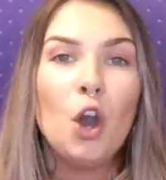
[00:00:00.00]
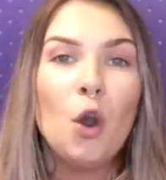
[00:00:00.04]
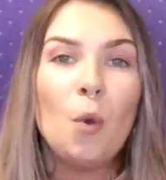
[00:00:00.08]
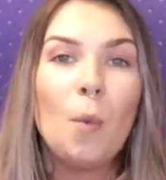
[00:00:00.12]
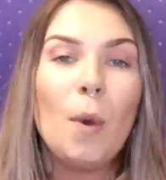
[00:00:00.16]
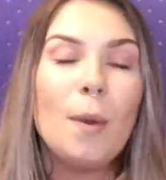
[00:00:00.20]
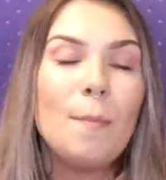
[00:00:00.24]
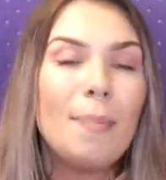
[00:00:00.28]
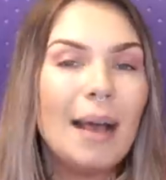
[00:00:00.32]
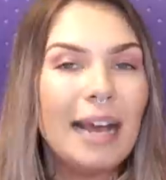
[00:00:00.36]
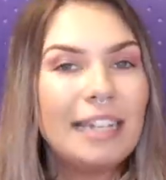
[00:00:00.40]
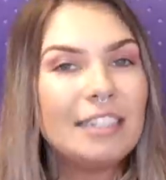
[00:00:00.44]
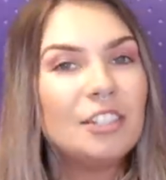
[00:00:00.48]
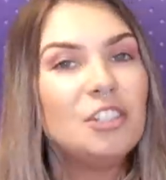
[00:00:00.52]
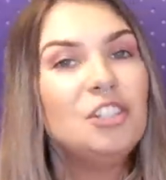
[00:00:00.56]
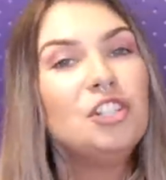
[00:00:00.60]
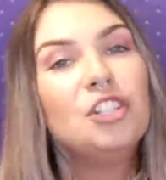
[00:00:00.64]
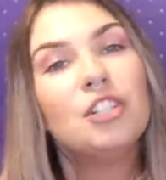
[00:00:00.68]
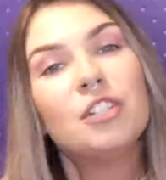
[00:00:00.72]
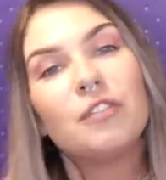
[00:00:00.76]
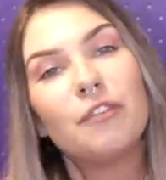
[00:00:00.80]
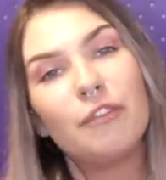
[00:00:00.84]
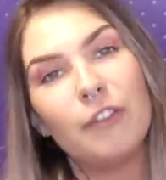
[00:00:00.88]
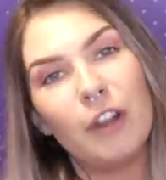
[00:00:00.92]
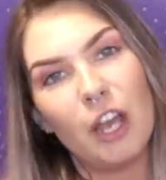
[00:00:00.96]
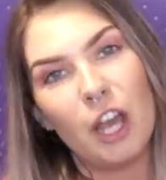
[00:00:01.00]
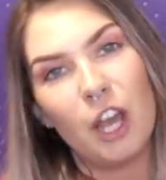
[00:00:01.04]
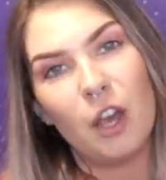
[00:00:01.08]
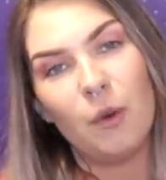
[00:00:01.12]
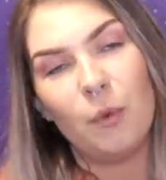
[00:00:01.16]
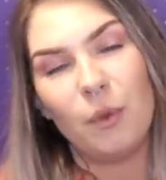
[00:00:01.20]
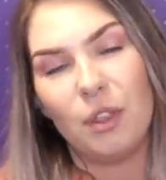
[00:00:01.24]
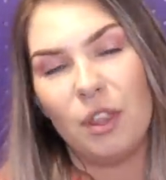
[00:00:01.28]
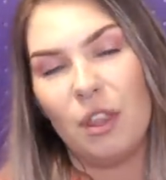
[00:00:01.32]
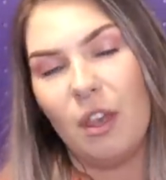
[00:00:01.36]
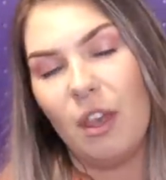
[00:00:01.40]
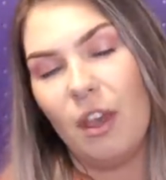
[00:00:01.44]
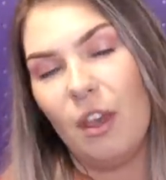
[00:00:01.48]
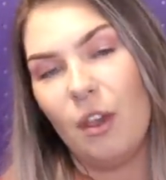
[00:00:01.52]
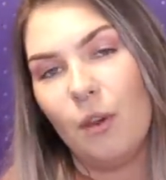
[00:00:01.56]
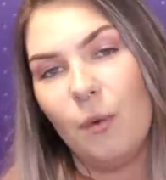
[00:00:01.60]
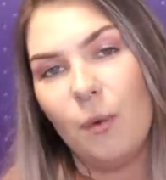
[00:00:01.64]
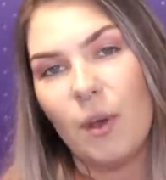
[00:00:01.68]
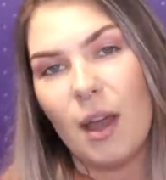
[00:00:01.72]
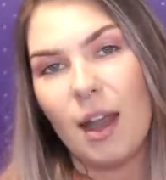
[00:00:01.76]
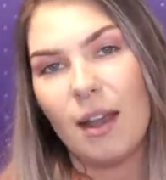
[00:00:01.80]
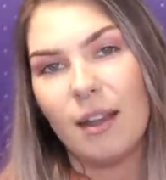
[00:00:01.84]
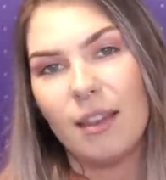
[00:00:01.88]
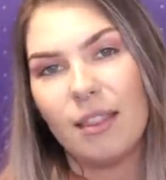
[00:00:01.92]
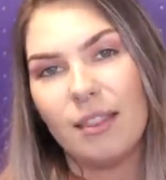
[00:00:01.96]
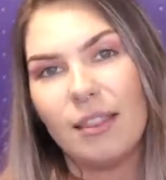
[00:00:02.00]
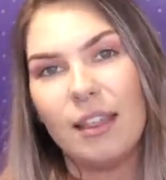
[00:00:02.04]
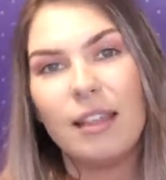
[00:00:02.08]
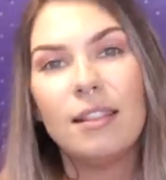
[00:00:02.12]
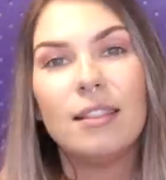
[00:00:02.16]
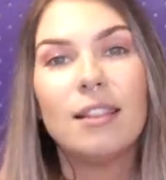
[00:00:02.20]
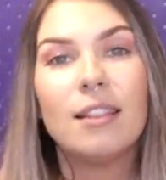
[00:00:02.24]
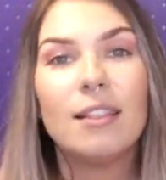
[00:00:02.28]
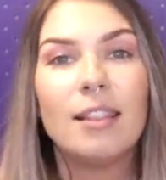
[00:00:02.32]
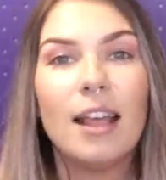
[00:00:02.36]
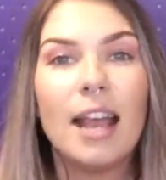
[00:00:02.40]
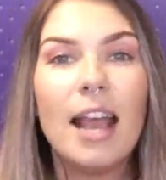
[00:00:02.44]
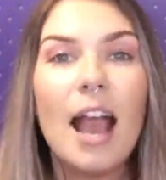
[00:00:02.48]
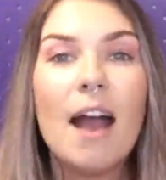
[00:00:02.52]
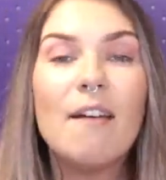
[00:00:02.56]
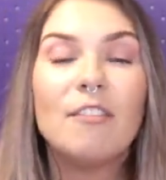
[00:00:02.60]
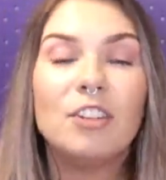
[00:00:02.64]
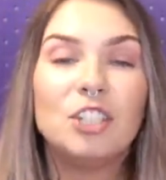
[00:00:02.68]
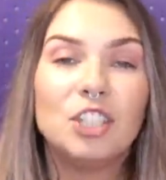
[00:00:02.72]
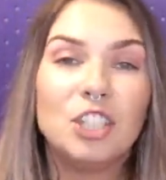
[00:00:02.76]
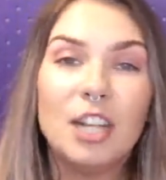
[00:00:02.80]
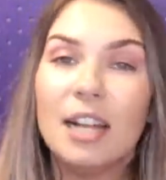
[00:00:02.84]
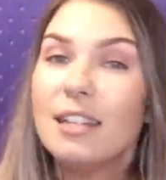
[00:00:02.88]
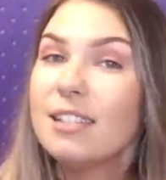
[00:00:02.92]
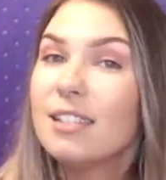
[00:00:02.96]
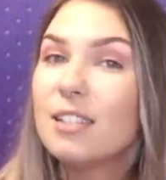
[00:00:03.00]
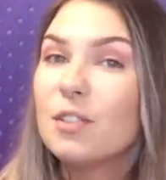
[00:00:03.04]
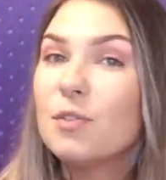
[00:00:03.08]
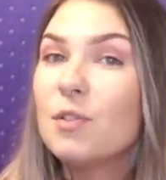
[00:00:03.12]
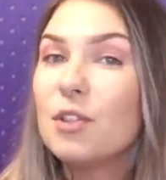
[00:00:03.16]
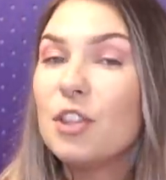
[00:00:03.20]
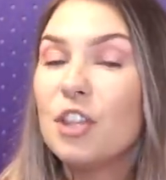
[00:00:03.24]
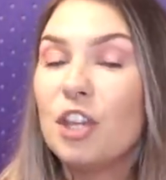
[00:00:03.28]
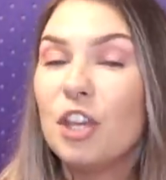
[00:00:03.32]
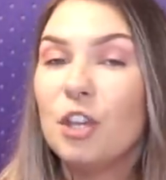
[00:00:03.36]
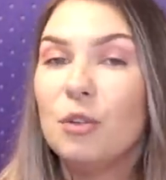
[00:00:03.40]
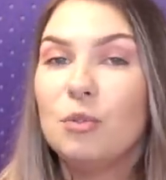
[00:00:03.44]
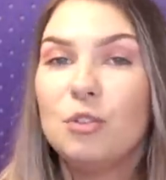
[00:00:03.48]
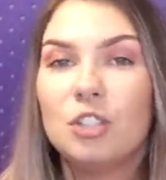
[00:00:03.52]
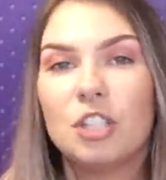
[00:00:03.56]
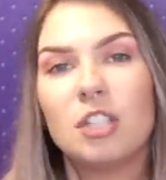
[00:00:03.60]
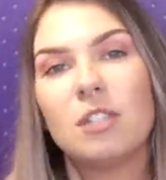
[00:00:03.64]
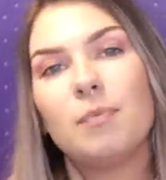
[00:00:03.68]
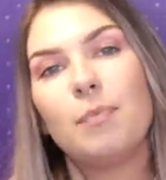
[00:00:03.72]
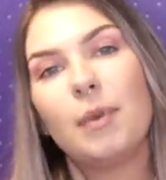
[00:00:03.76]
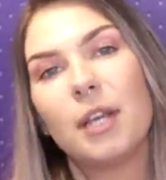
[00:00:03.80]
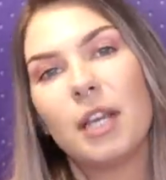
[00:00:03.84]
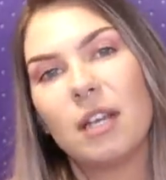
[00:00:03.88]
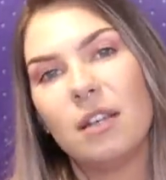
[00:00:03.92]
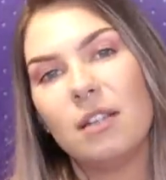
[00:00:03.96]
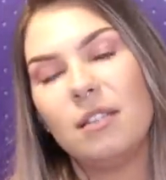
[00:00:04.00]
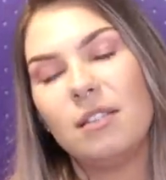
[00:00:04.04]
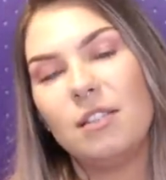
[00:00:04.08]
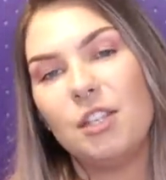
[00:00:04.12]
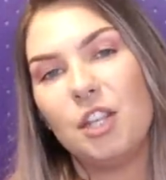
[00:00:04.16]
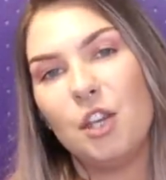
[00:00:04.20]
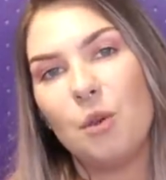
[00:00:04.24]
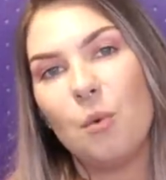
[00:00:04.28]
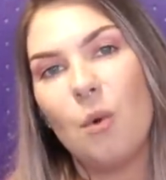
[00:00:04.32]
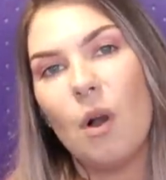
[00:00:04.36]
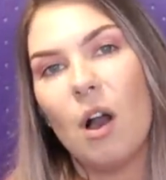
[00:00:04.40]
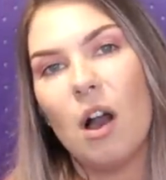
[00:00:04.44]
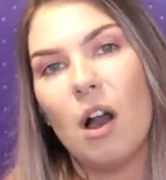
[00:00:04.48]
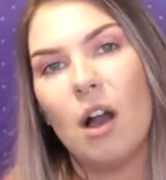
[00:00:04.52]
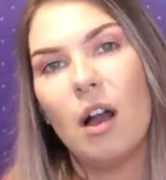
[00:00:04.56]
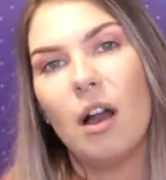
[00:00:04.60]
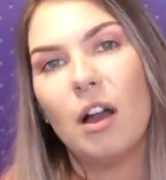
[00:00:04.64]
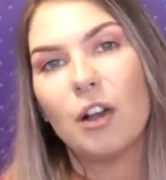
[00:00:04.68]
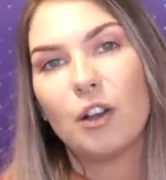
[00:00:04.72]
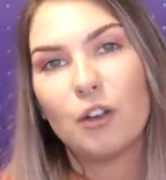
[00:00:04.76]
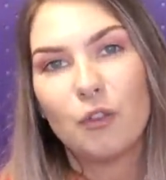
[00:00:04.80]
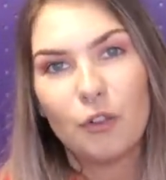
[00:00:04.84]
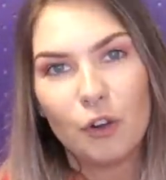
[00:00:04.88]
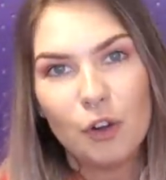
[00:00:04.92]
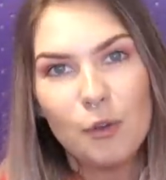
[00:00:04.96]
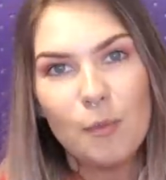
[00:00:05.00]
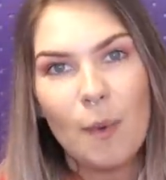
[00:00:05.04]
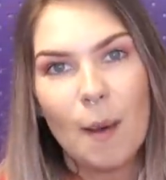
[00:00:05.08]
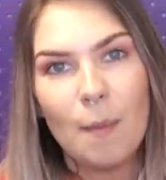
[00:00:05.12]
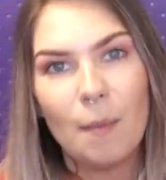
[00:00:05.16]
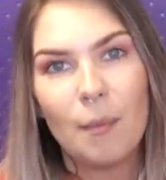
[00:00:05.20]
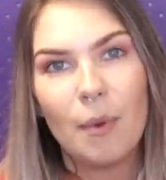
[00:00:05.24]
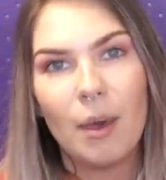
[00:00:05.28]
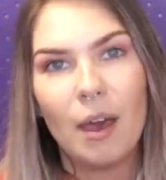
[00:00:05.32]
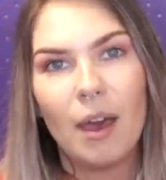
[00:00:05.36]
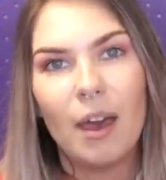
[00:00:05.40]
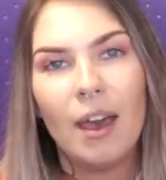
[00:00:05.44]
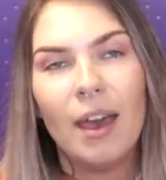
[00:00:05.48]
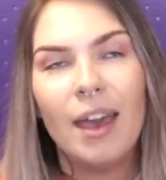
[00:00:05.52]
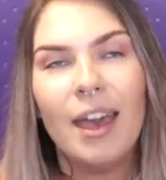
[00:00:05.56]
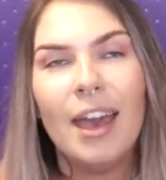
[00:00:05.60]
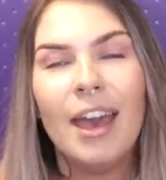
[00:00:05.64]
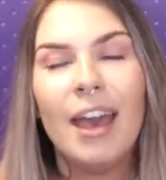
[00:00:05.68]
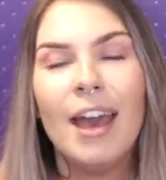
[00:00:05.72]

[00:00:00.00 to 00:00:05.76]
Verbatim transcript: When passengers flirt with you and think that they have a chance with you just because you are a crew member.